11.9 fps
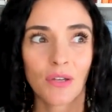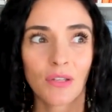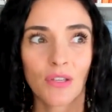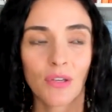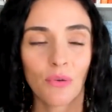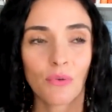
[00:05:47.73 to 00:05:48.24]

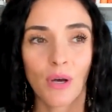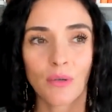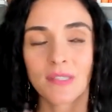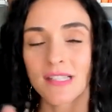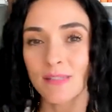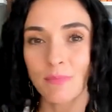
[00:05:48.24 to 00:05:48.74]
who
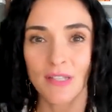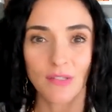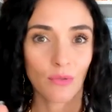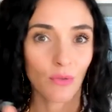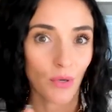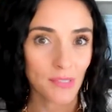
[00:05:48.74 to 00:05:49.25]
owns this piece,
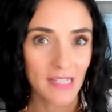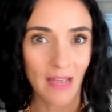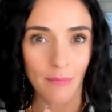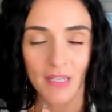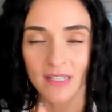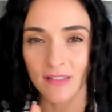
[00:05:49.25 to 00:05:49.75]
who owns
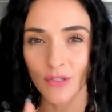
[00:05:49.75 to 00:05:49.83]
that piece,